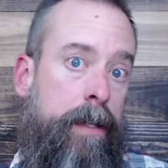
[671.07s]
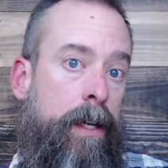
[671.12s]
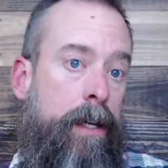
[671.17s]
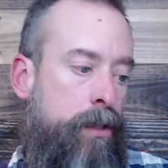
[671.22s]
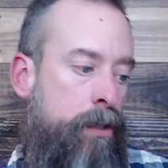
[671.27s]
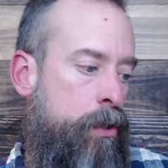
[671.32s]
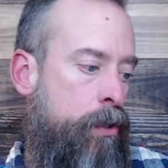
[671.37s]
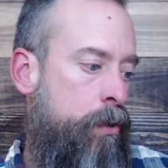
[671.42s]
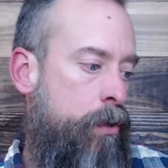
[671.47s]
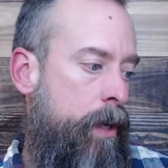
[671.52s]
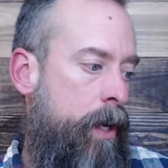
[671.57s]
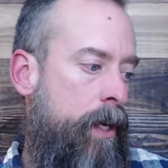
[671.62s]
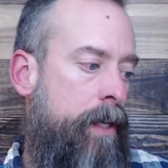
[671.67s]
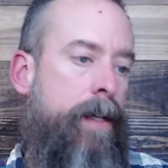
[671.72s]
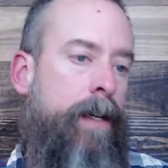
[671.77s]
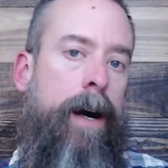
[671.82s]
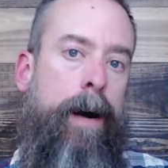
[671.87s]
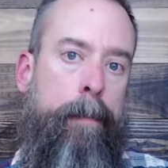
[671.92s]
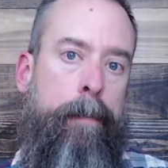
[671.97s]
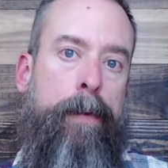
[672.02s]
to
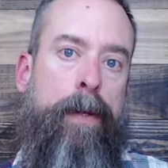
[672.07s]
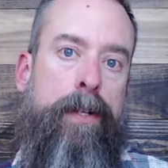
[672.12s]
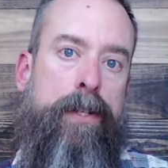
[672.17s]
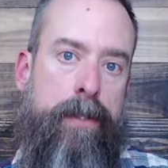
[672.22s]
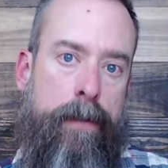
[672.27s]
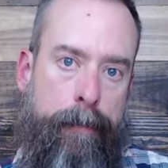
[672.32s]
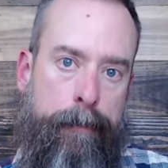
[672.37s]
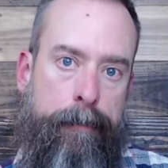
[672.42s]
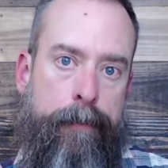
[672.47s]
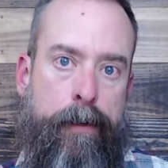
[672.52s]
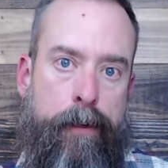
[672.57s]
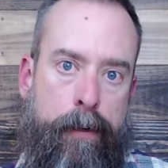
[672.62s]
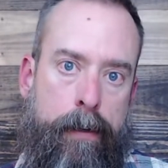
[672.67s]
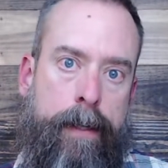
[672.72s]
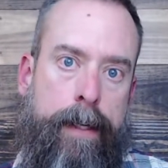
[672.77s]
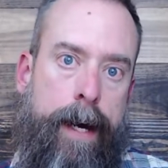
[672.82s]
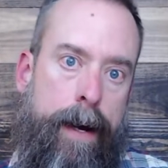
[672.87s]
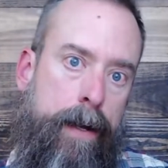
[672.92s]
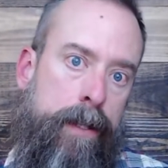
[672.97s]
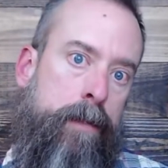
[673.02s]
accomplish the full
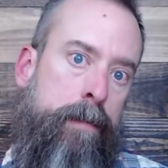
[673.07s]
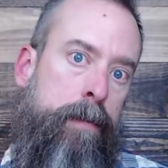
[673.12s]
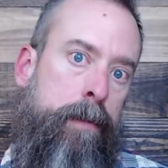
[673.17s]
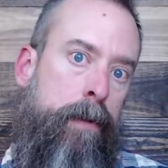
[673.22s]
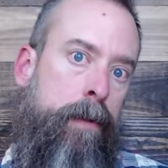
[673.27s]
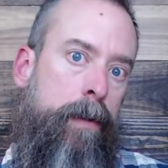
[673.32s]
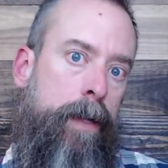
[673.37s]
gospel